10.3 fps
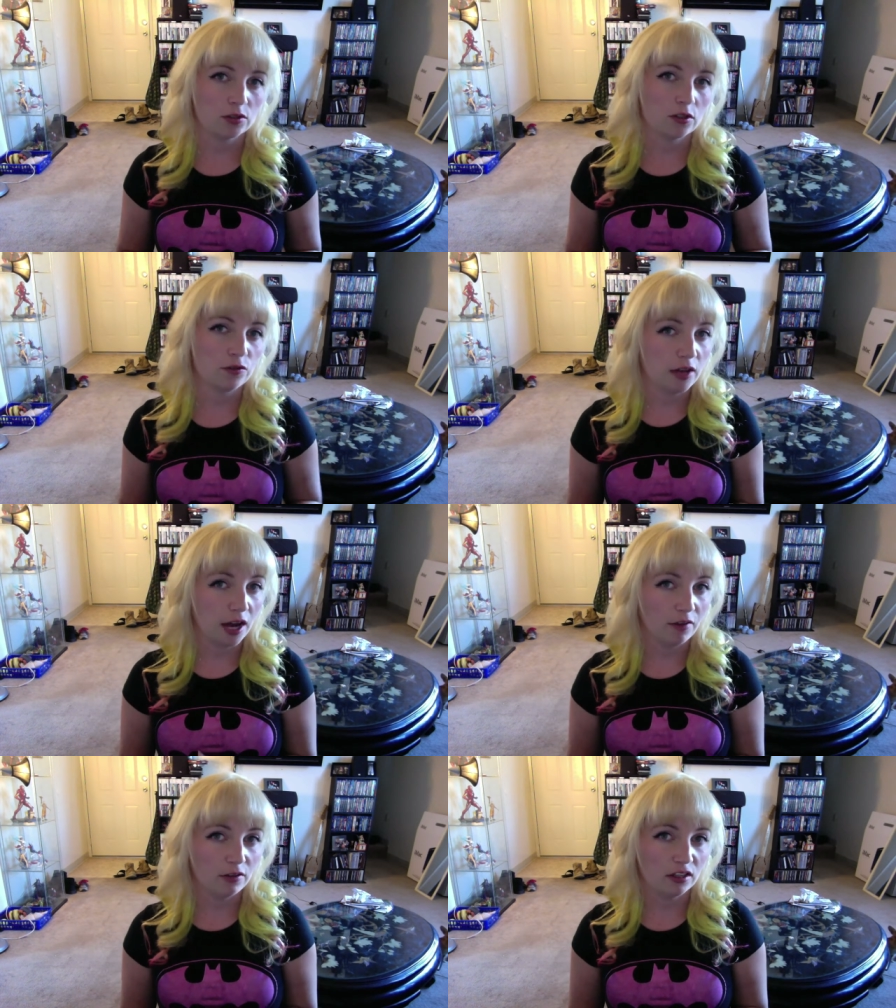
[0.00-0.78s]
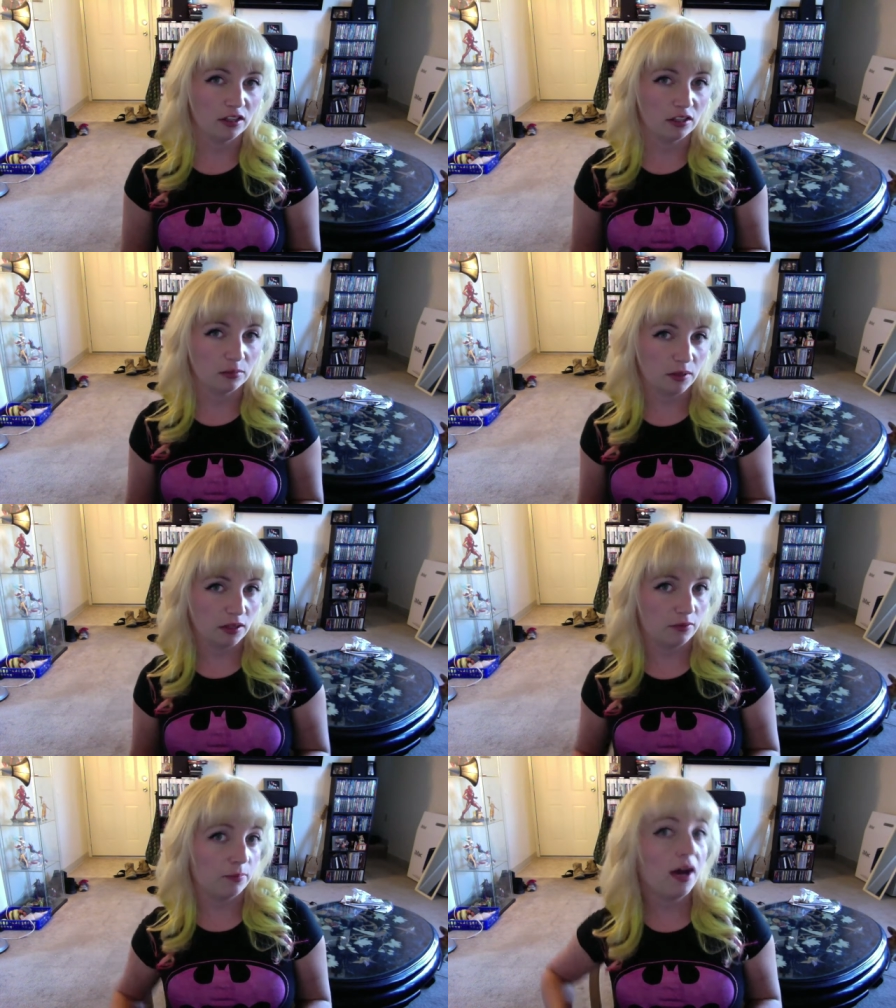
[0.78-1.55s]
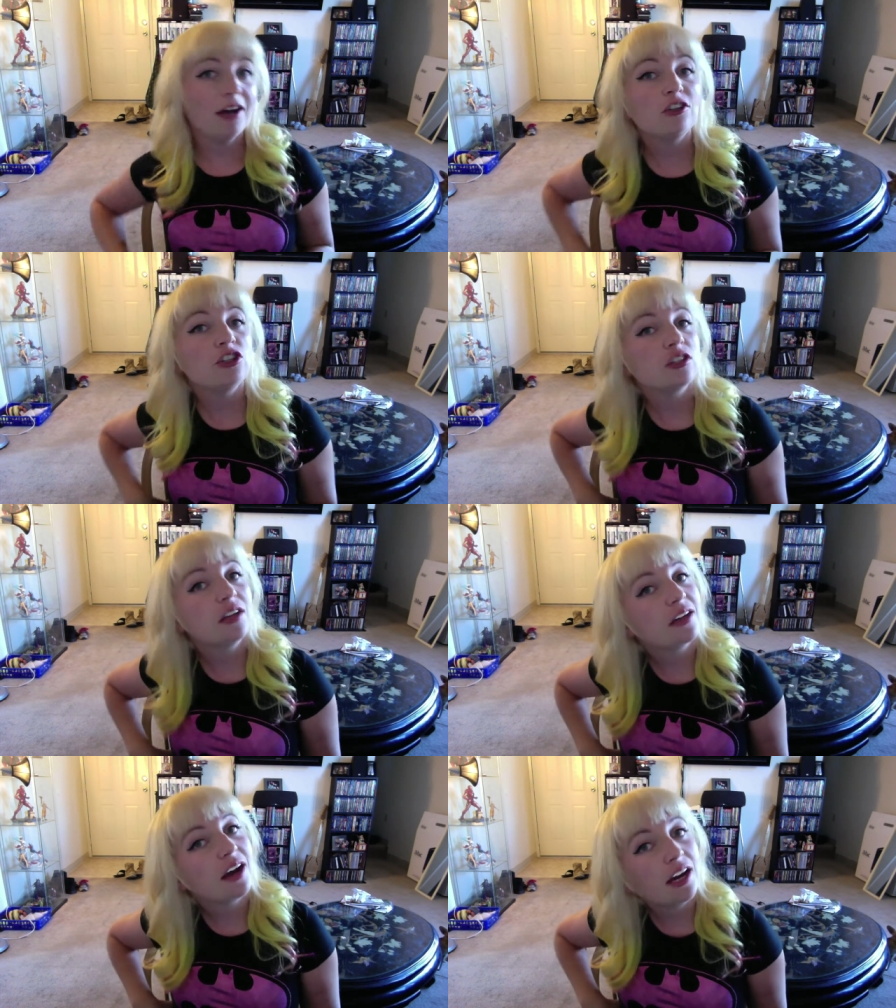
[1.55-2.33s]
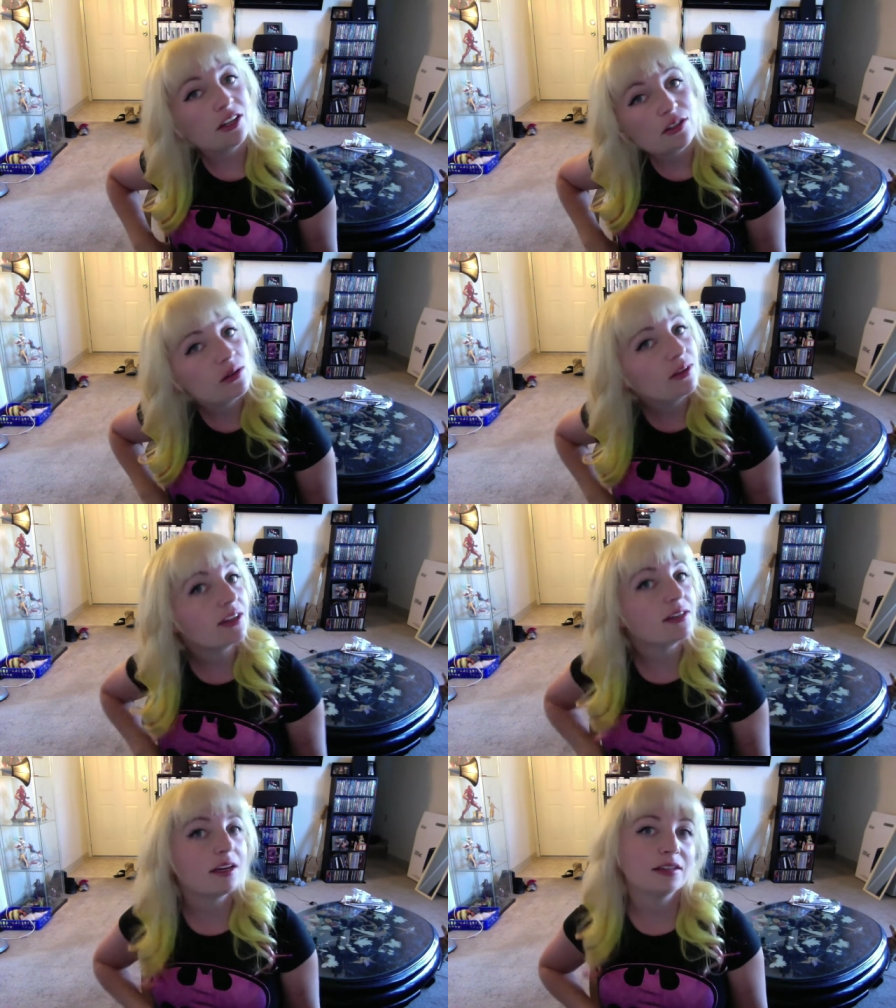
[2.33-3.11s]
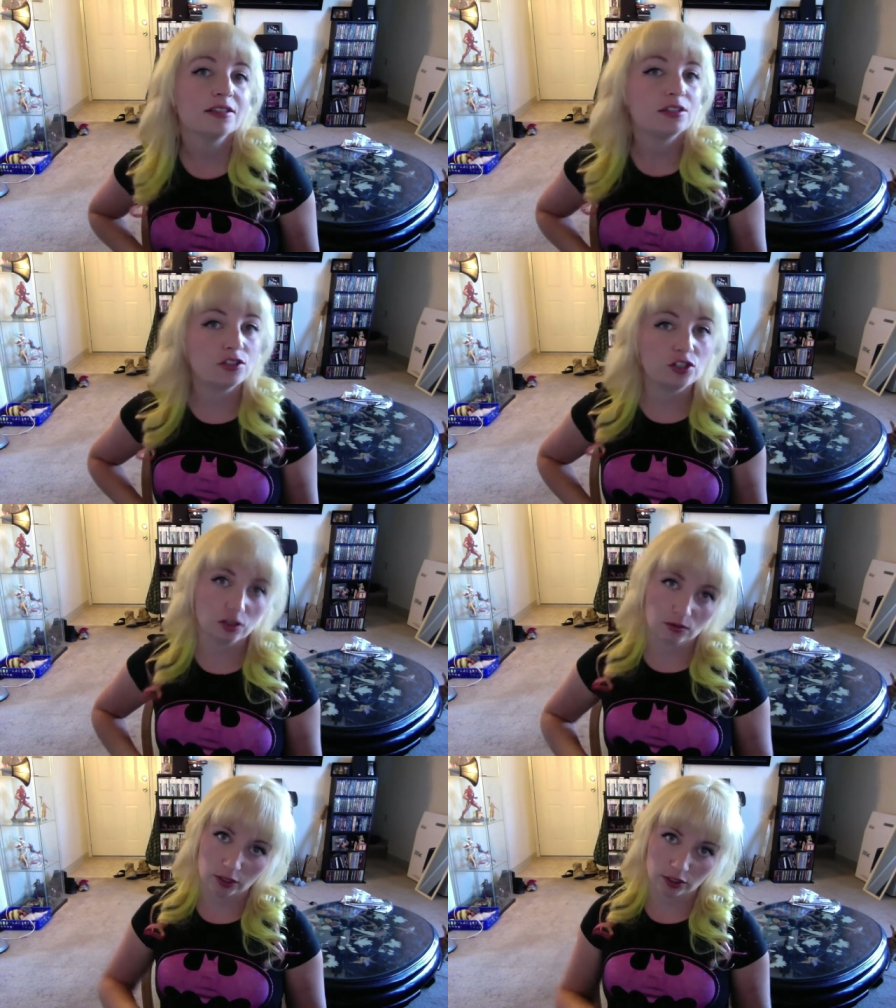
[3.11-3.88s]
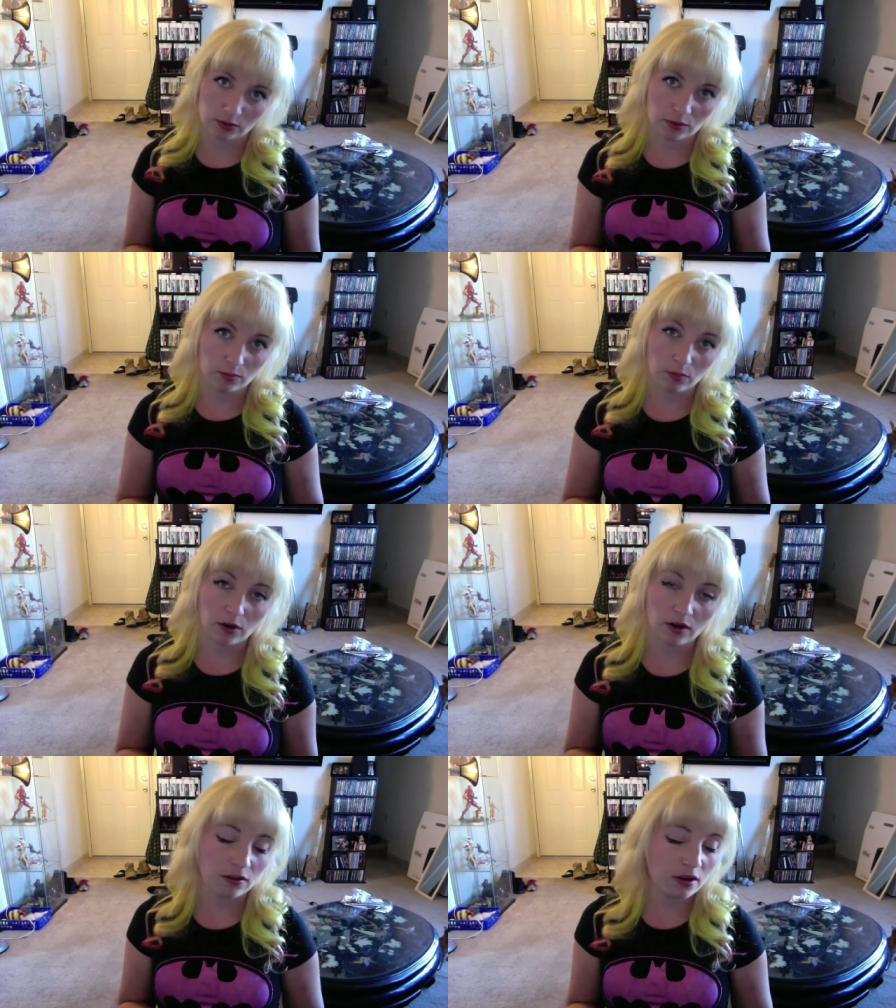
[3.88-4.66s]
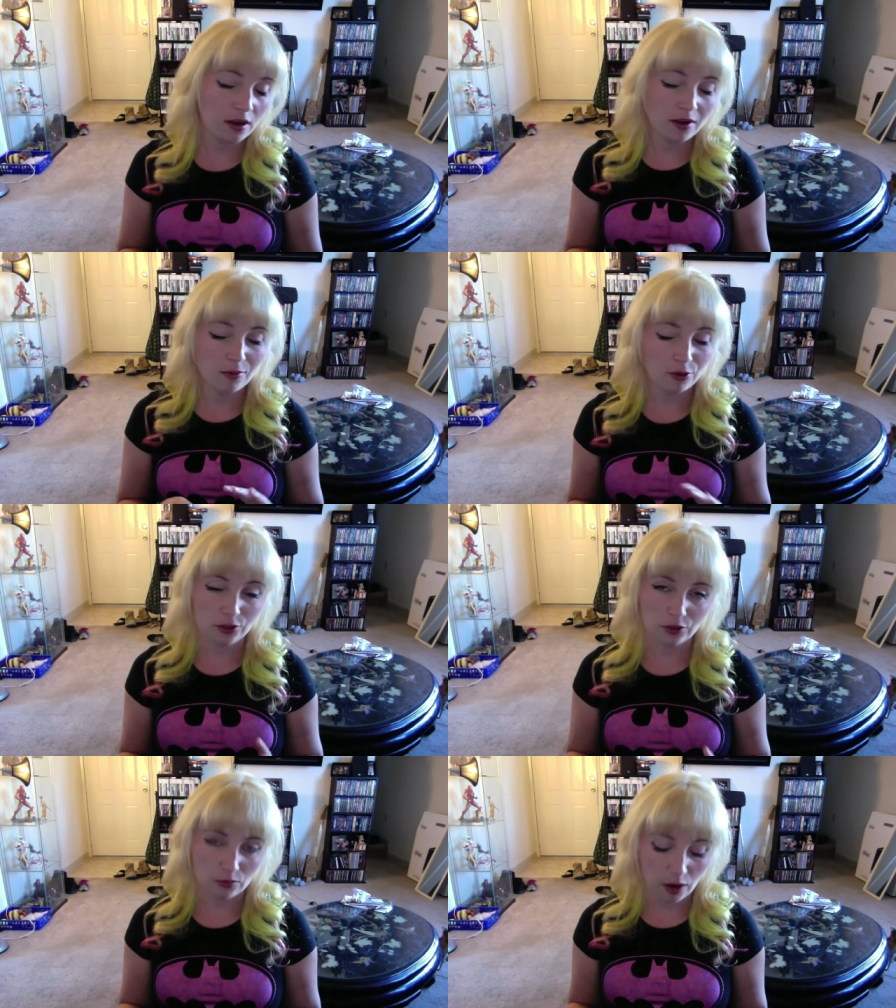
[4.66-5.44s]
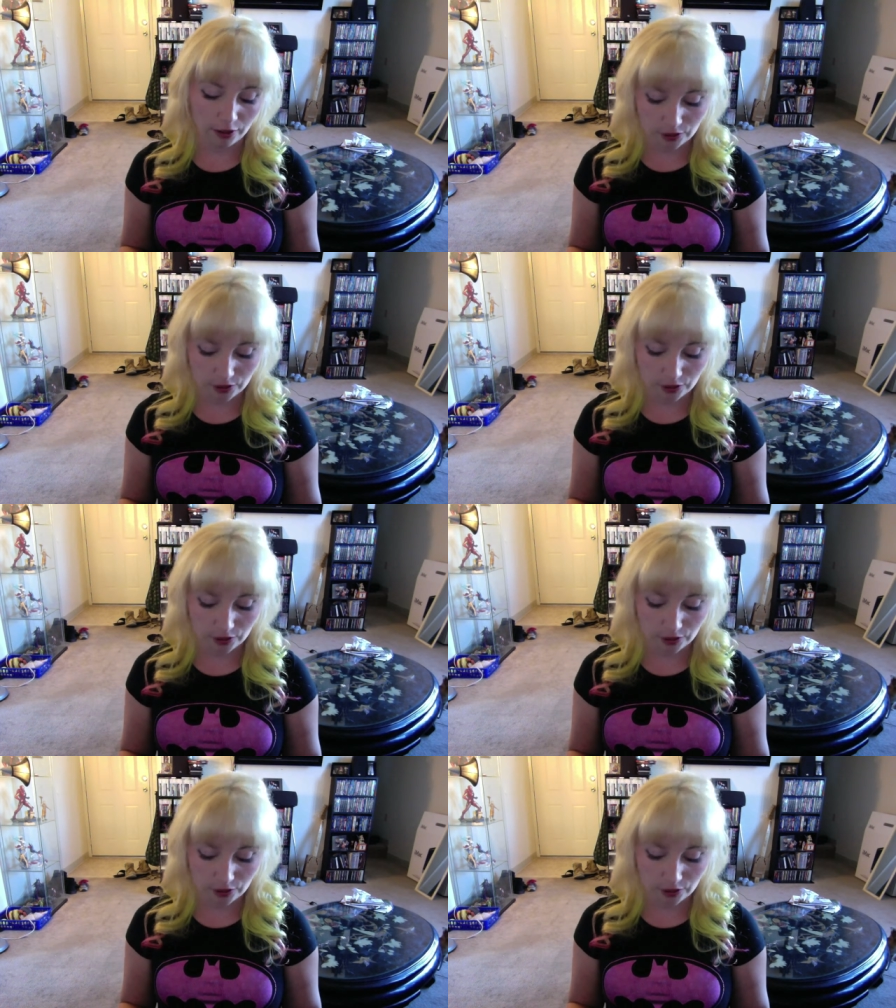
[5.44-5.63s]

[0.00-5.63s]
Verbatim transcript: or if you have a little bit of punch like I do, that tends to show a little bit more when you don't want it